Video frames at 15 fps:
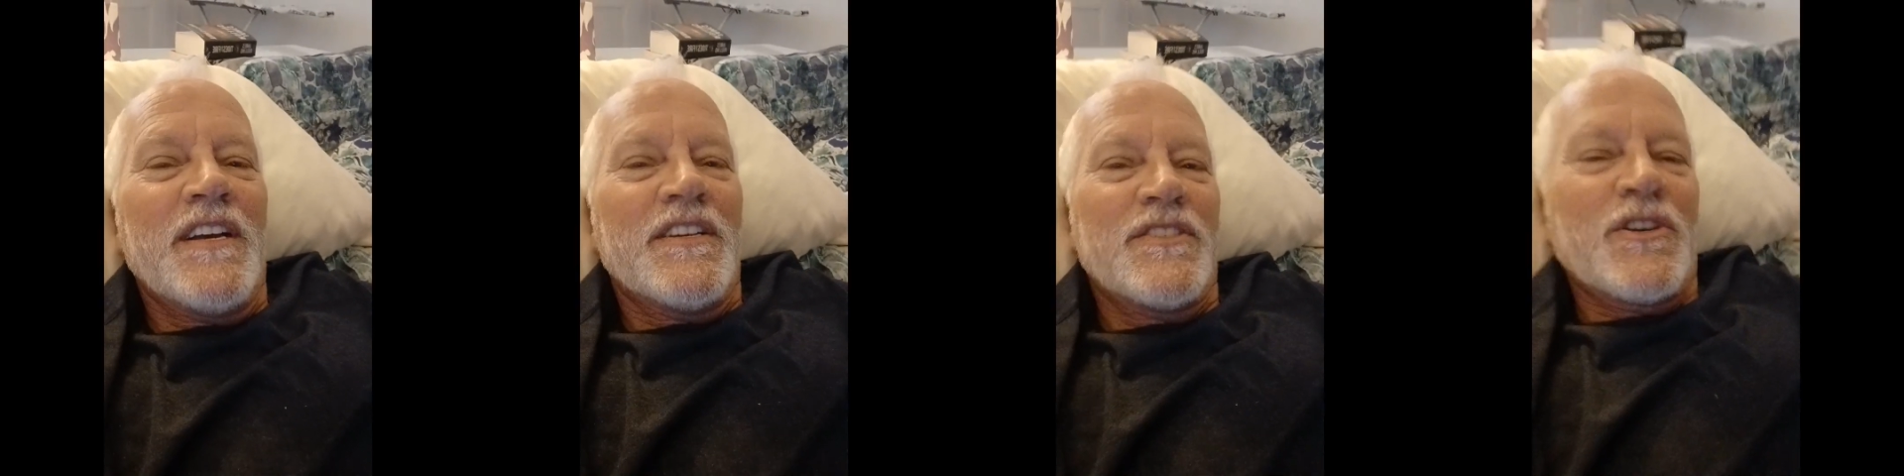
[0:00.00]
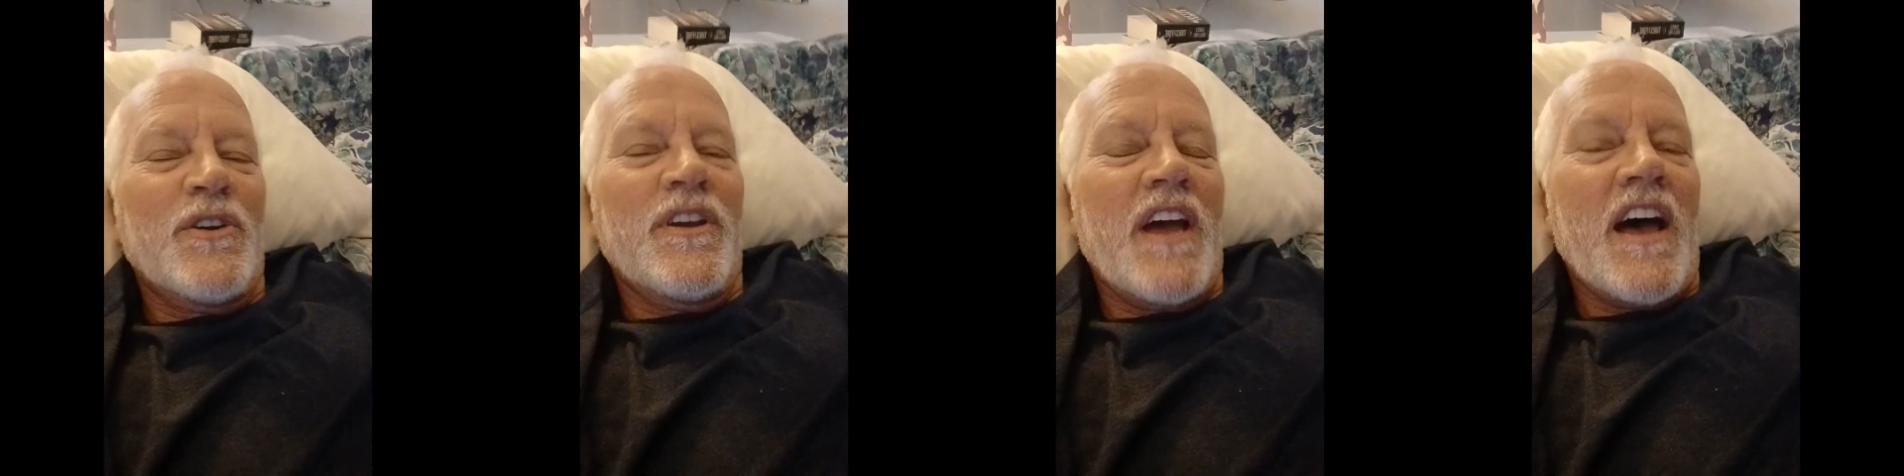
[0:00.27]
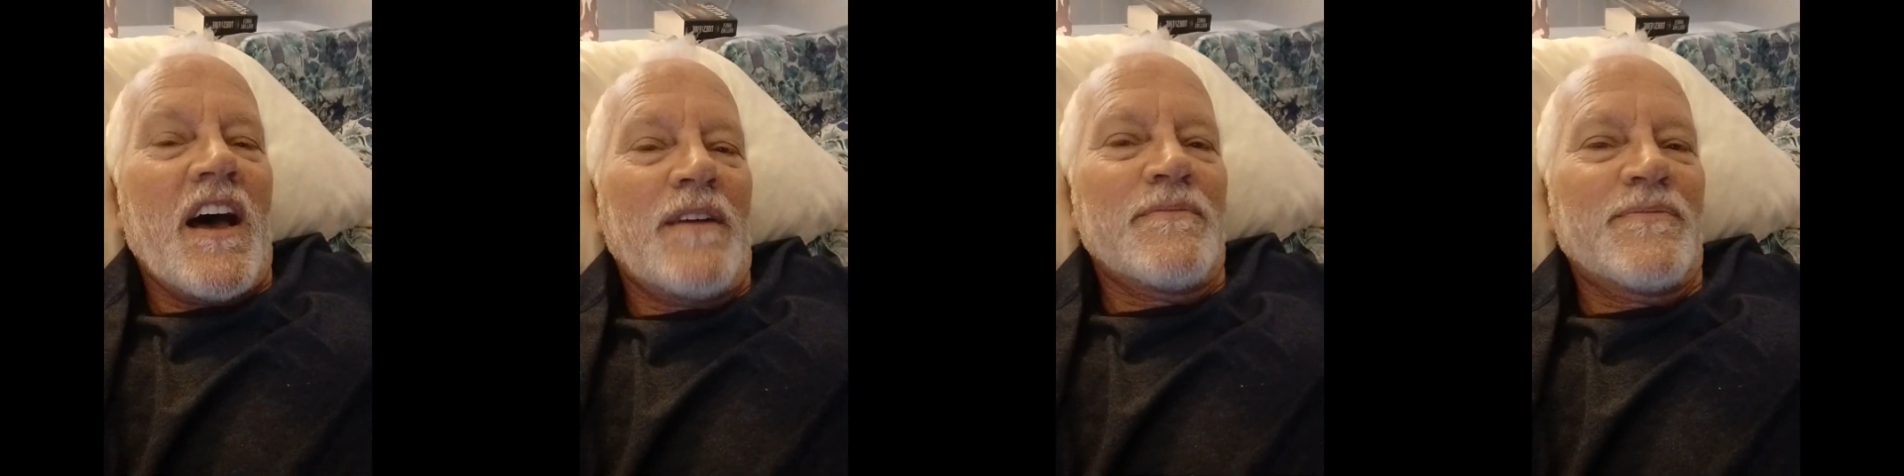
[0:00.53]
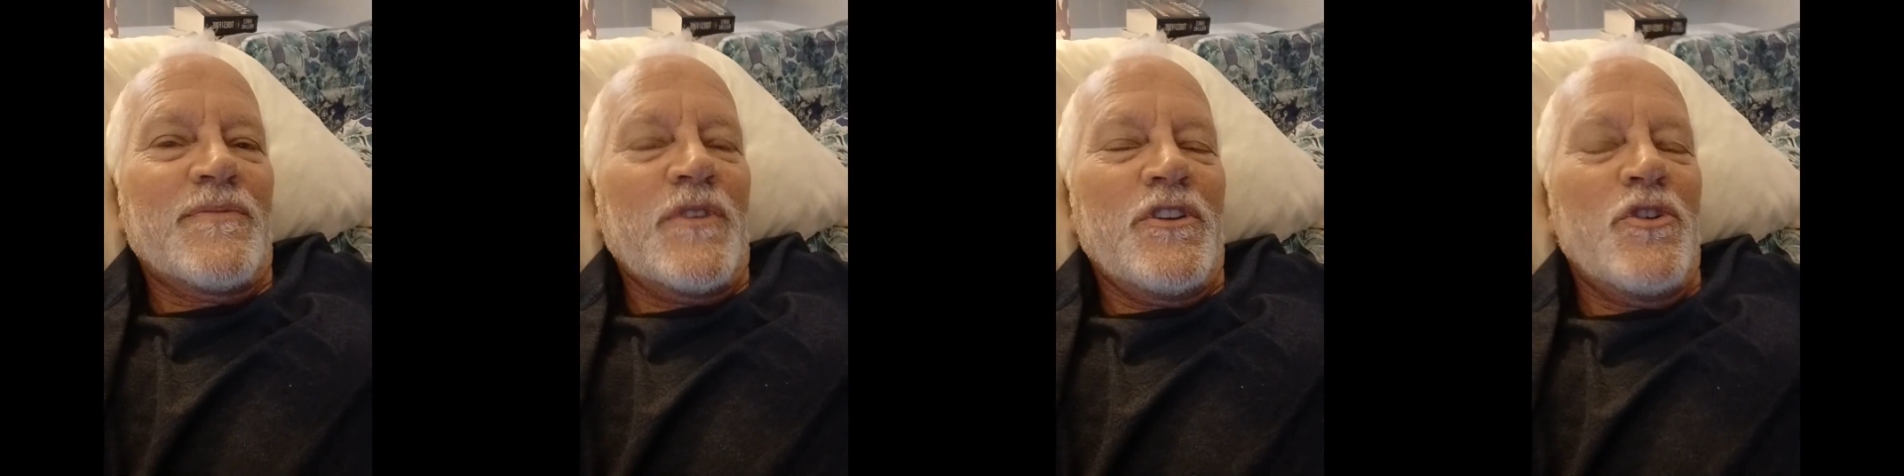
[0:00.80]
So yeah,
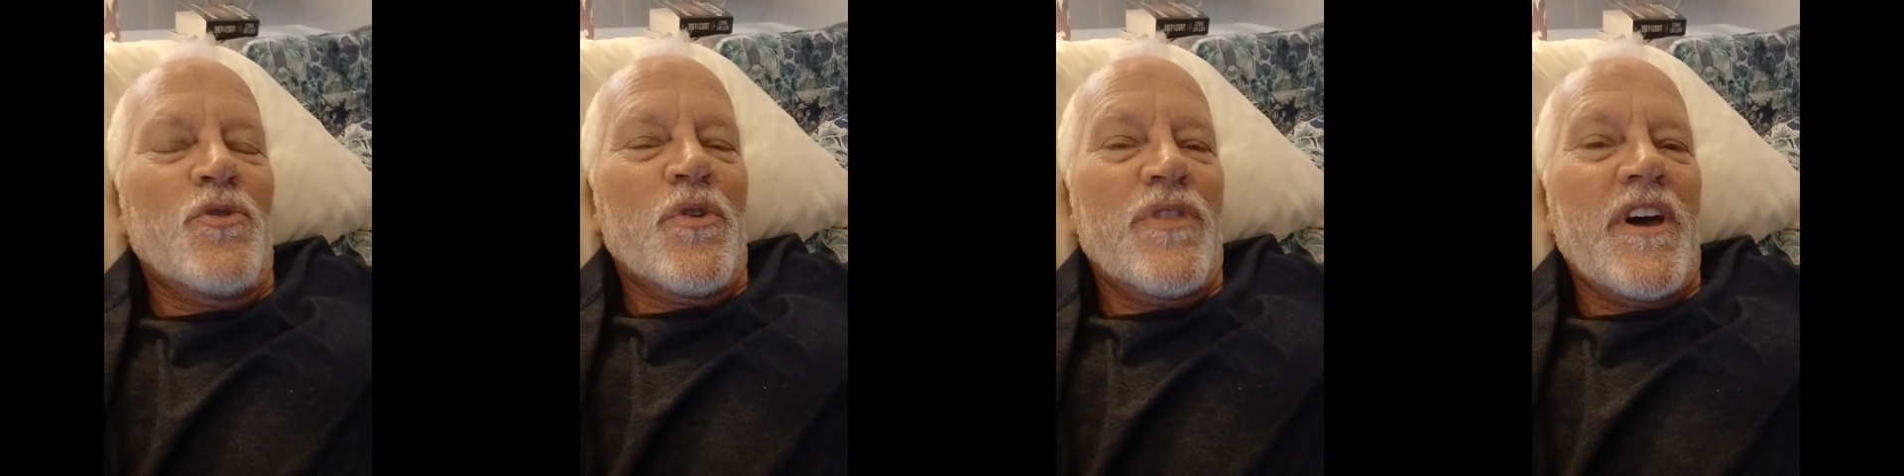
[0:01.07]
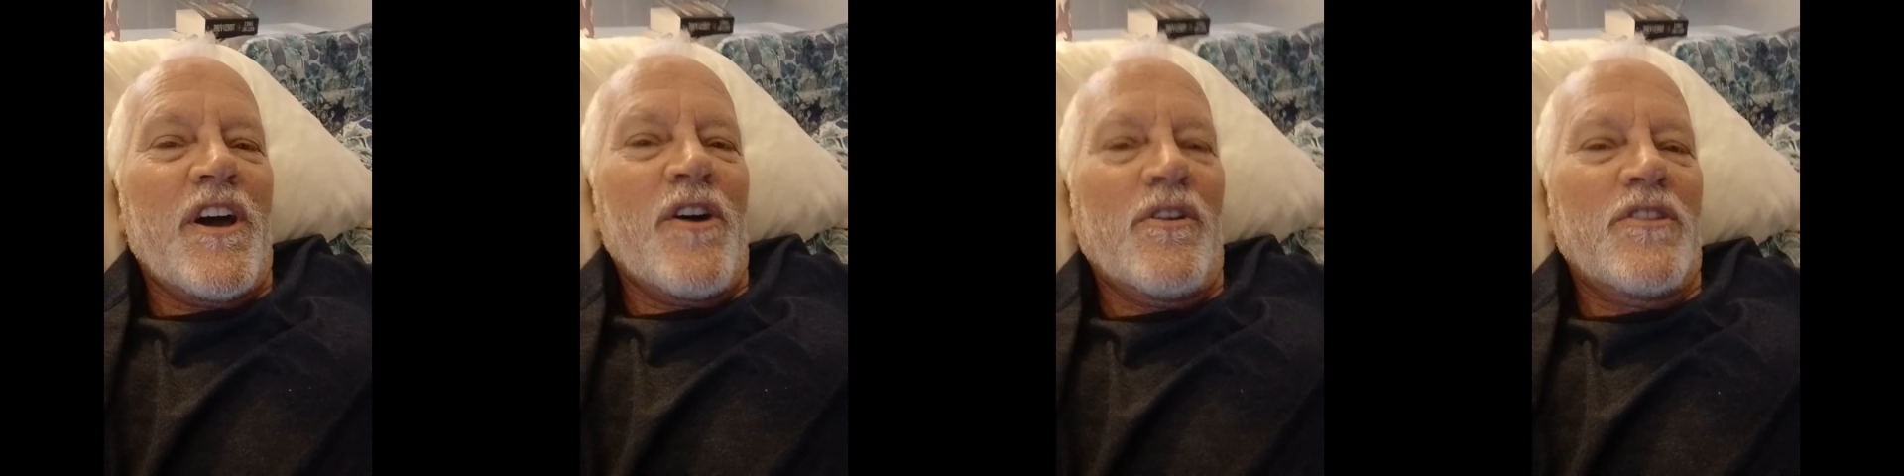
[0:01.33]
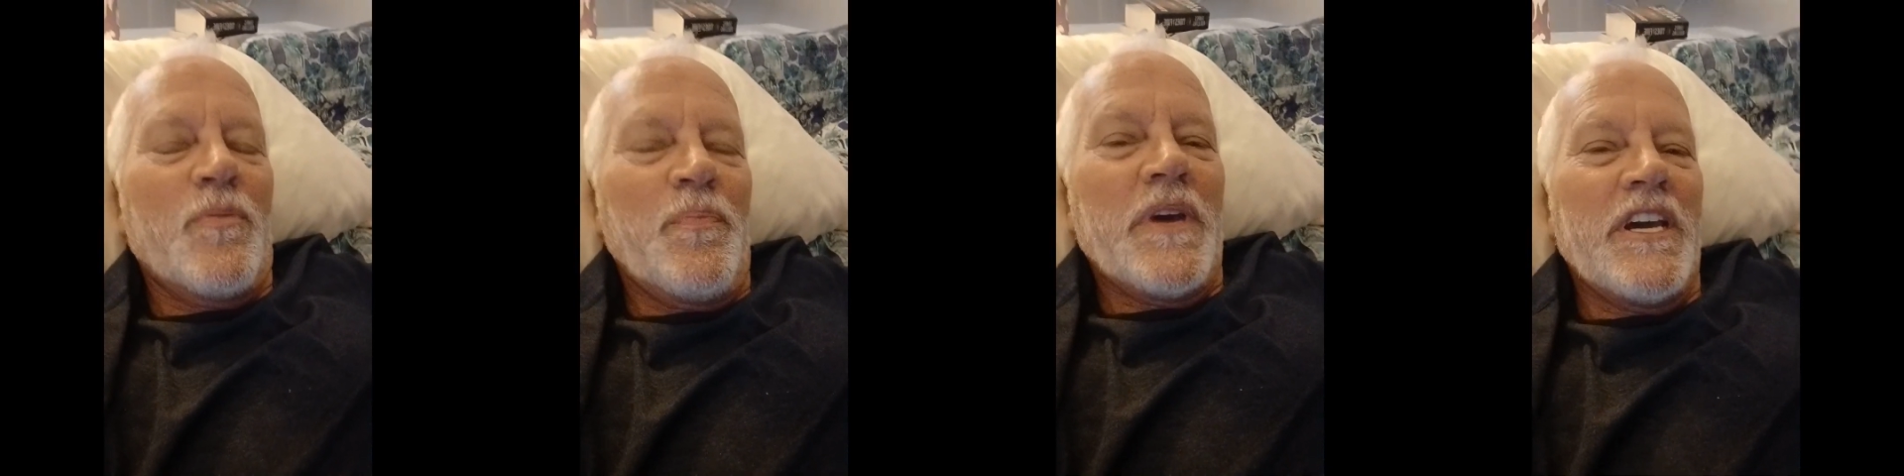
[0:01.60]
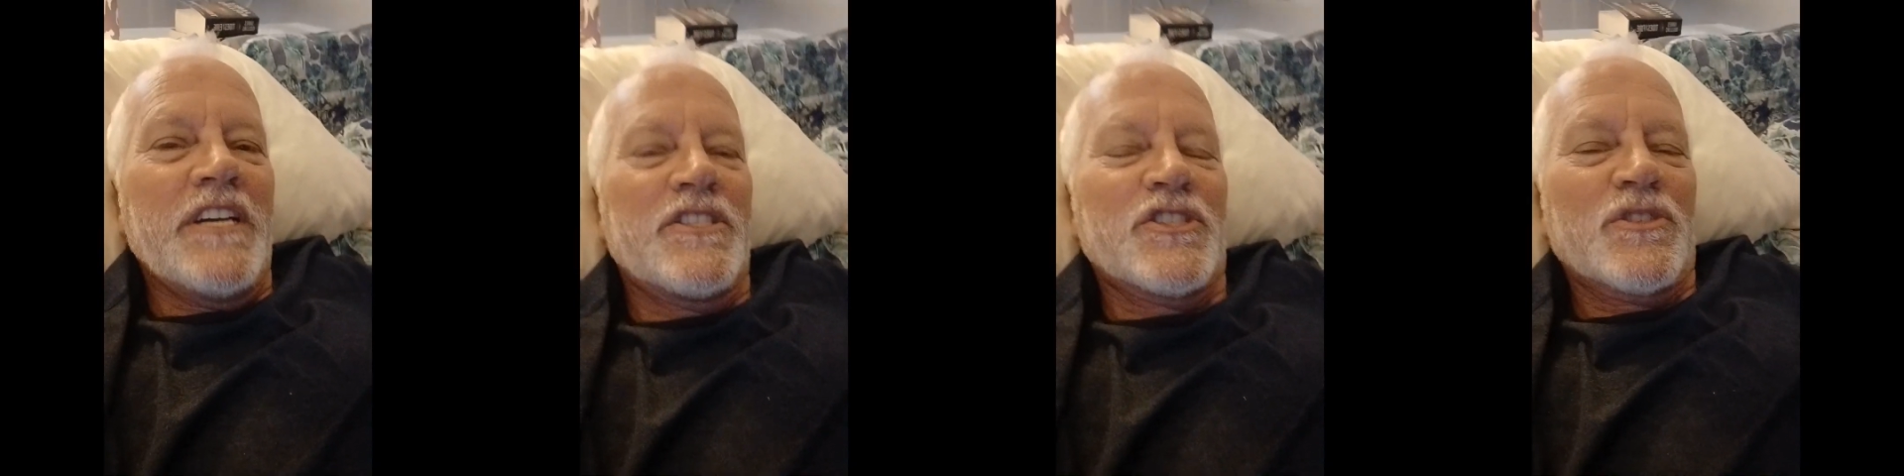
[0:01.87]
when you were there at the
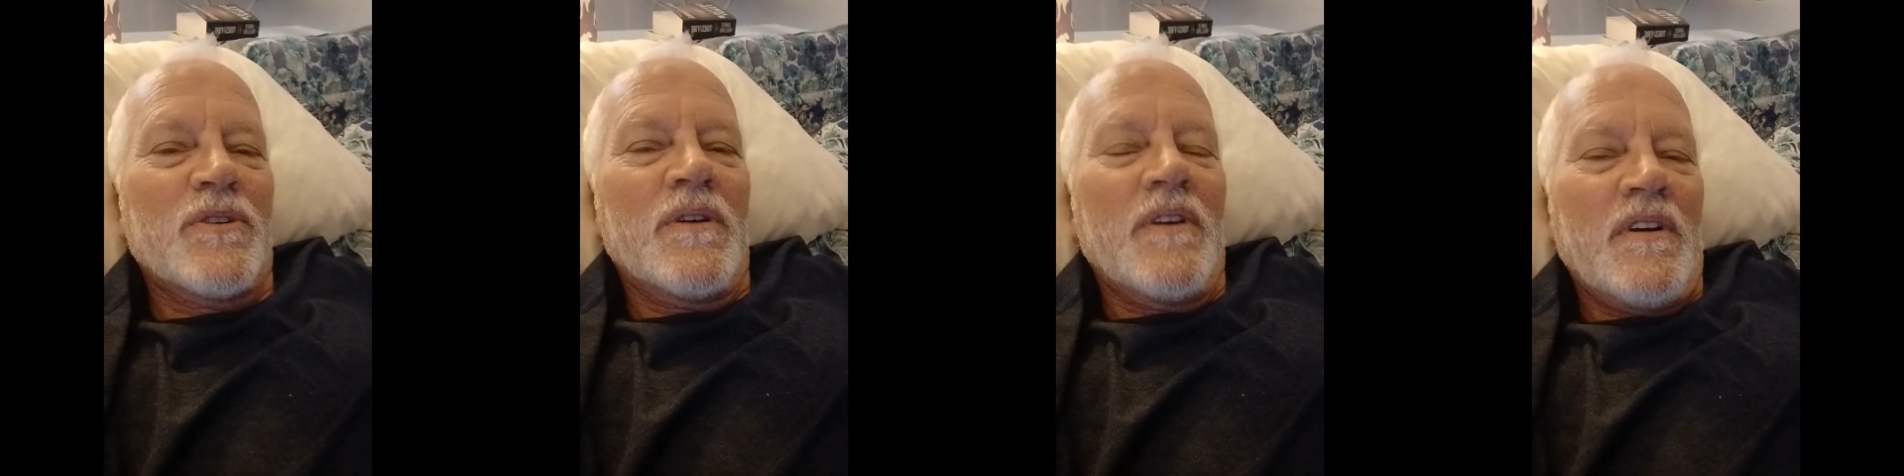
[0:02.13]
beach